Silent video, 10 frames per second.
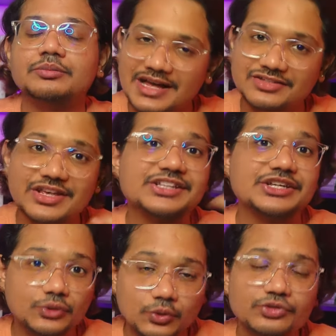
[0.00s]

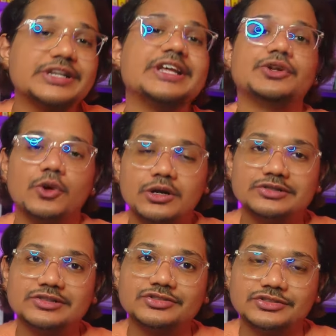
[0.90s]
anxiety, OCD, and all
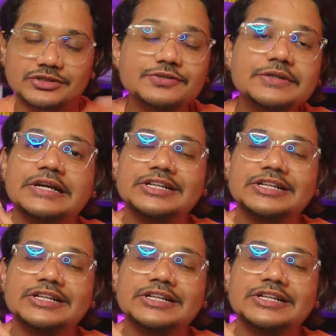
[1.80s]
such stuff.